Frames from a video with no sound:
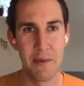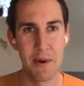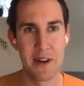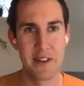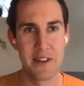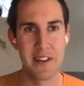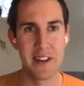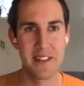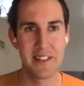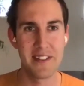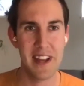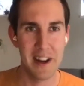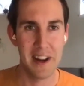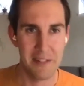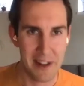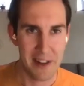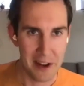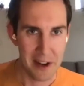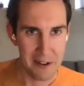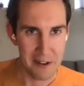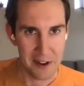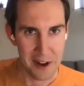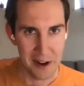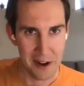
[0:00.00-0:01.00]
which is kind of
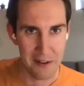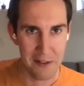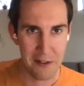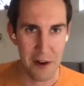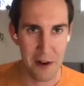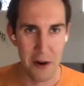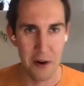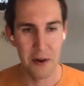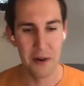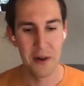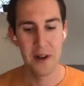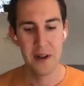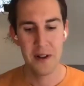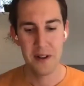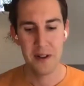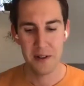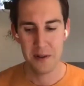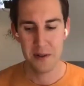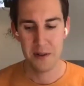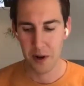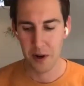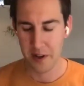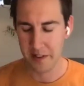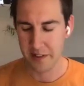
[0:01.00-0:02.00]
kind of kind of go
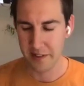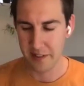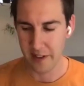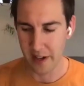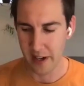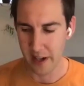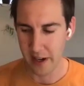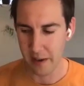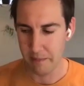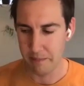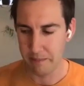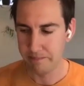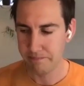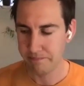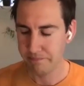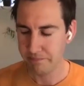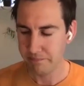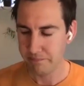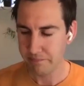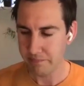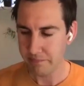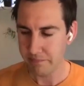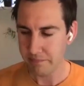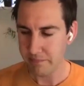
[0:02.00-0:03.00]
towards um,
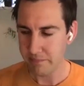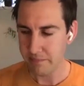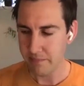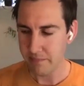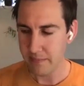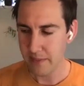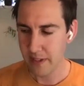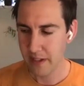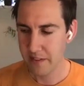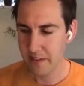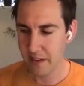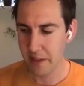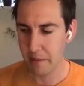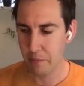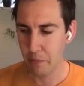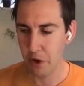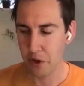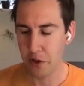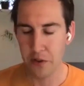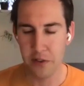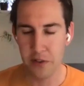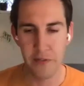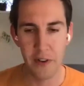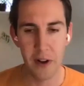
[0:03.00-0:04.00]
something
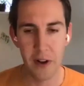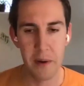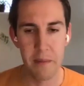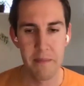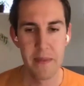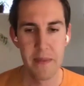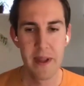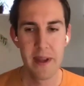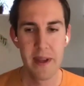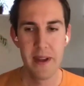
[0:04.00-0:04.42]
more useful.